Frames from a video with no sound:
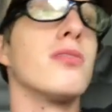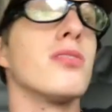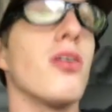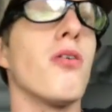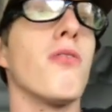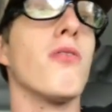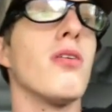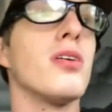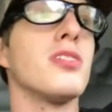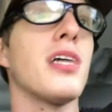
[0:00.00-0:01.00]
So
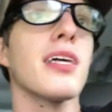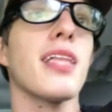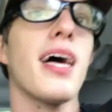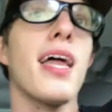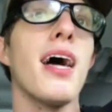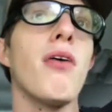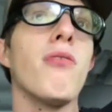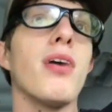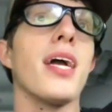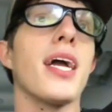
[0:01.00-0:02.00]
check that
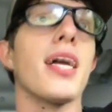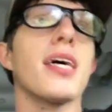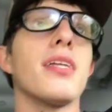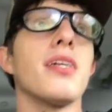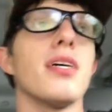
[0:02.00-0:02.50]
out, and